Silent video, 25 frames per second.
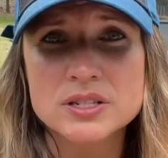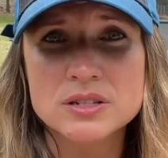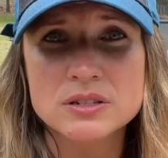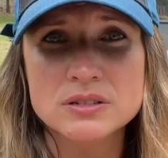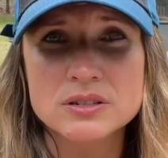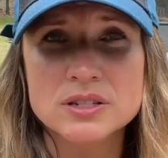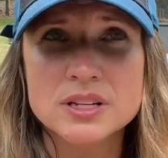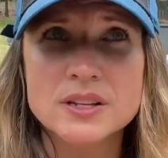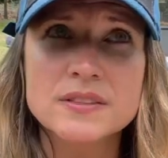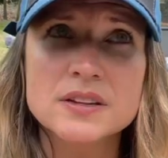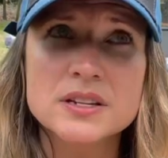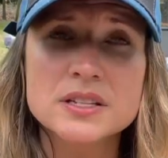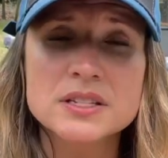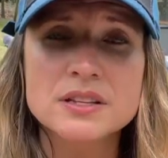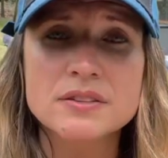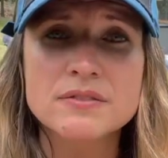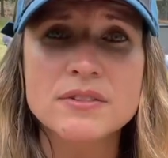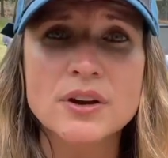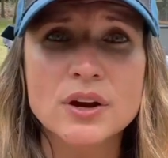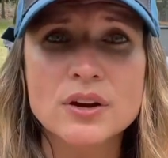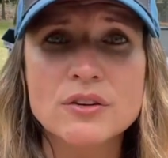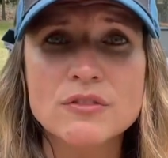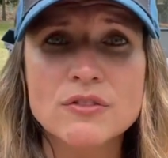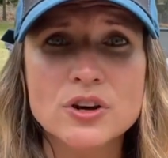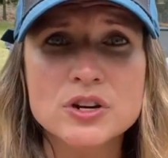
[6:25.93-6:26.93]
did this the
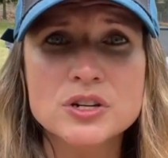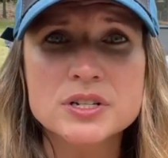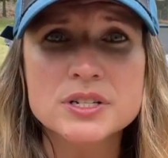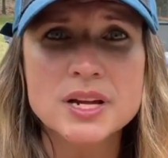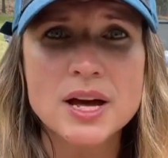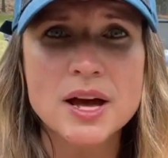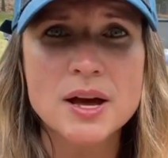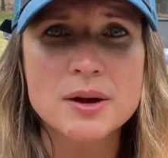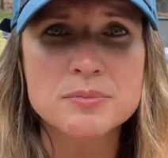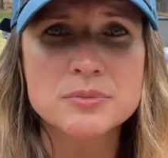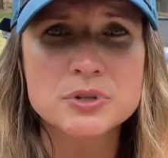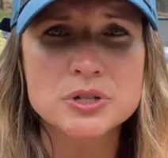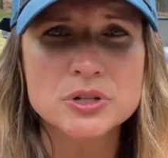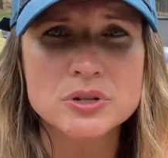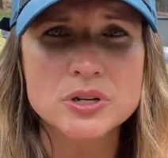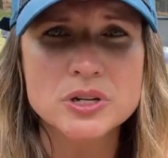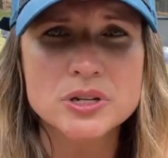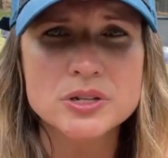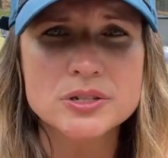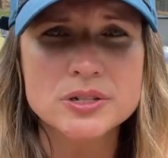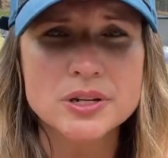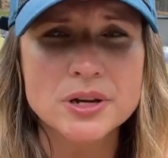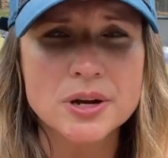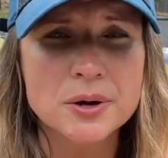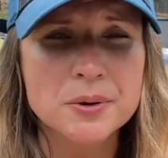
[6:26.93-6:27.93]
very first time two
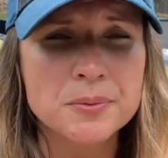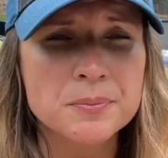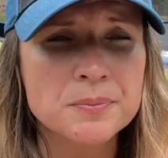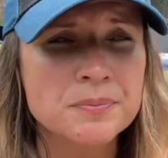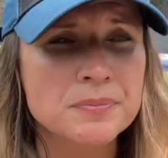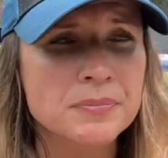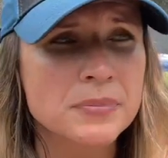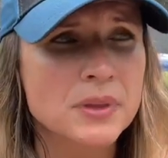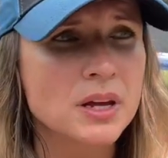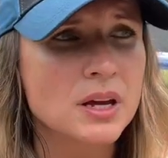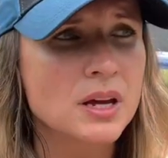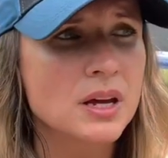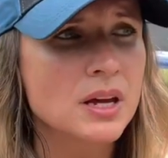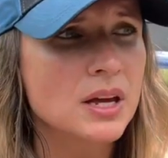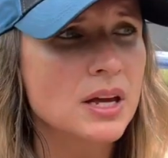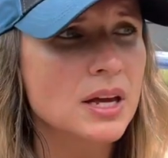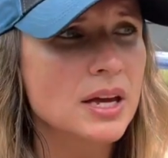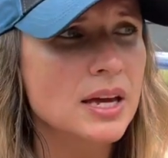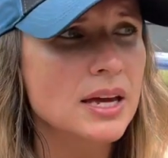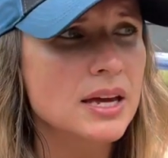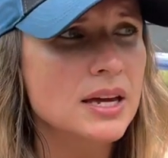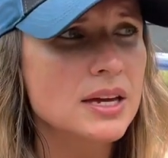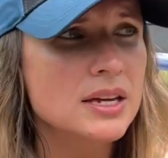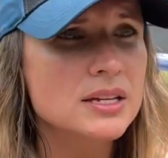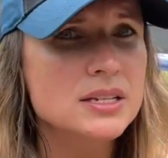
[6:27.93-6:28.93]
years ago,
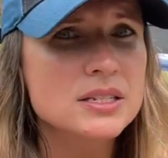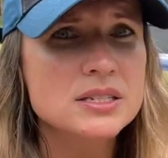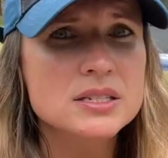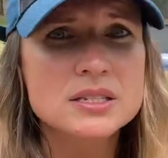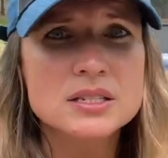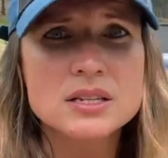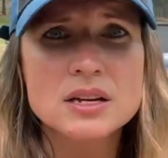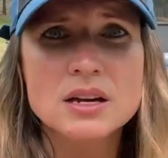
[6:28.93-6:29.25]
is